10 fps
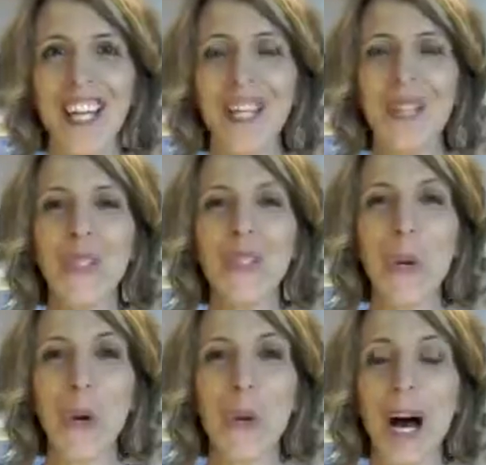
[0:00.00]

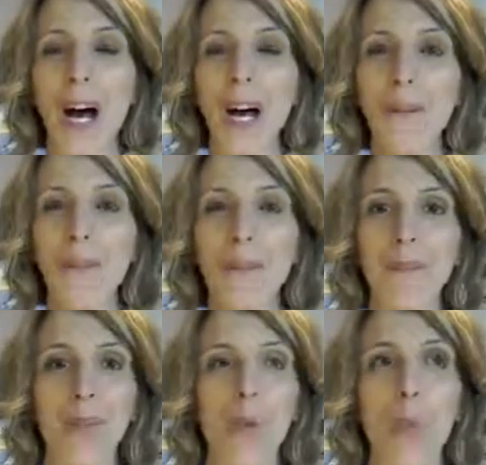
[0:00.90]
So
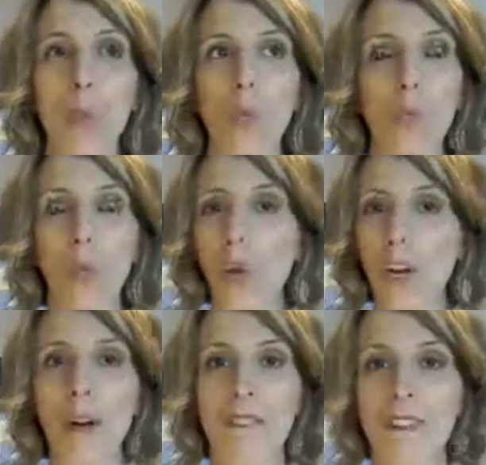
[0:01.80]
one
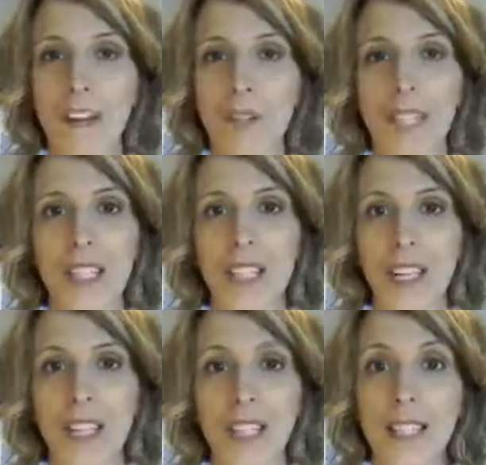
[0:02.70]
of my favorites
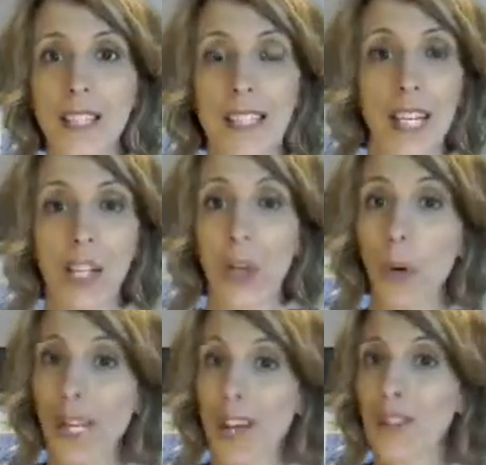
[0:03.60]
is like
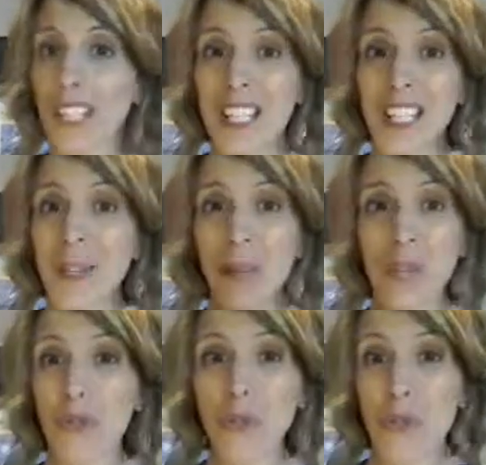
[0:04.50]
going out to get a
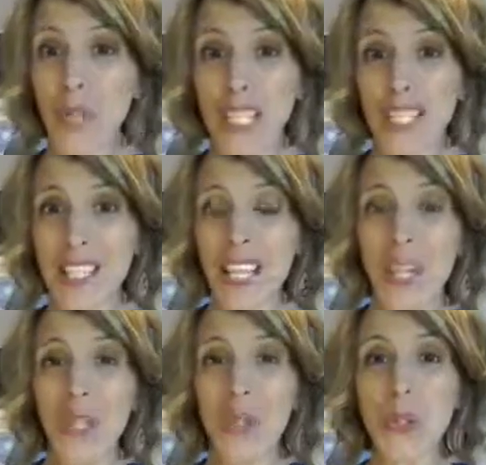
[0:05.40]
special treat.
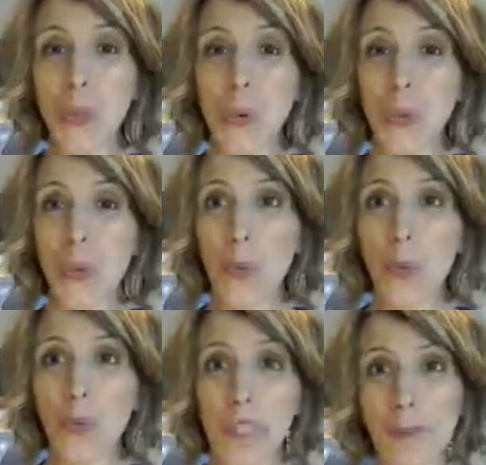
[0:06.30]
So
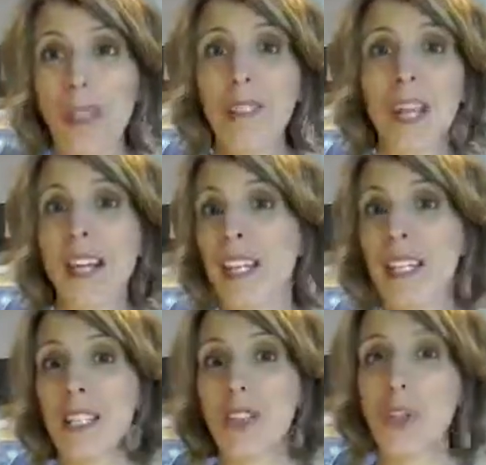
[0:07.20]
something that
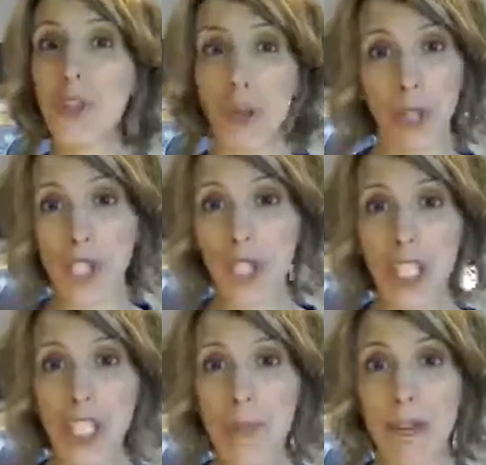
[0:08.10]
is
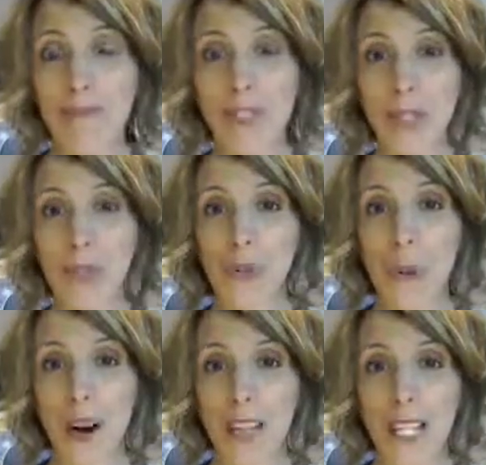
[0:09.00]
nourishing to my physical
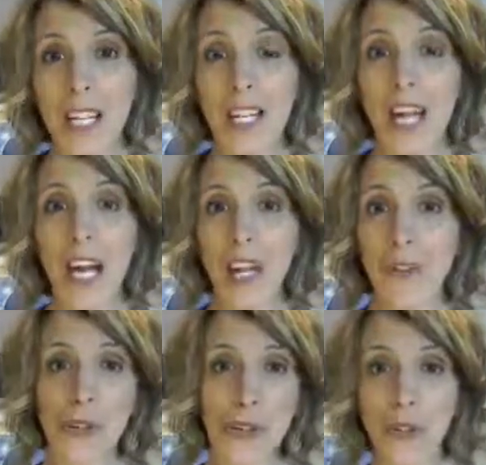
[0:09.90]
body and
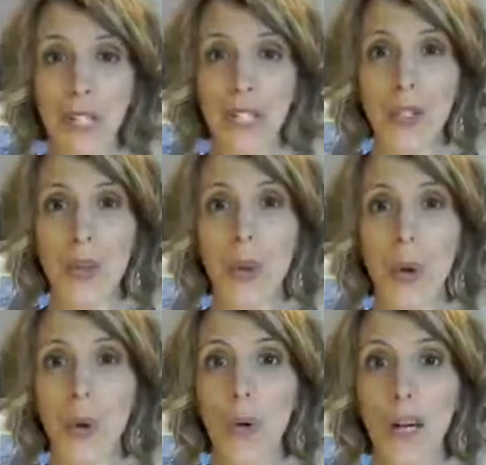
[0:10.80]
nurturing.
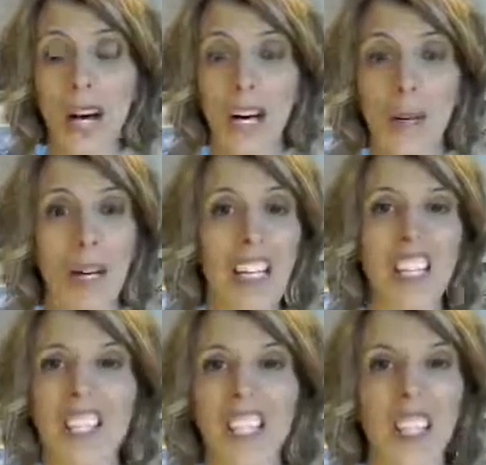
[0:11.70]
So I
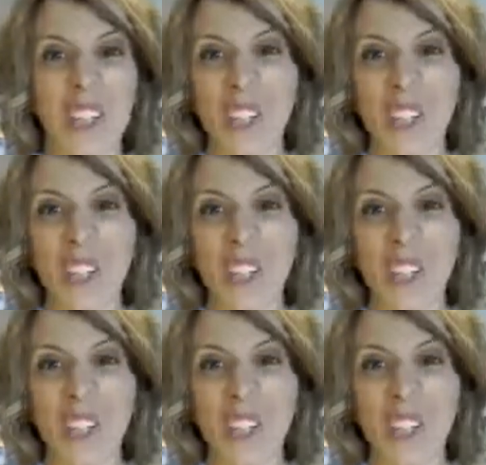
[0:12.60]
like to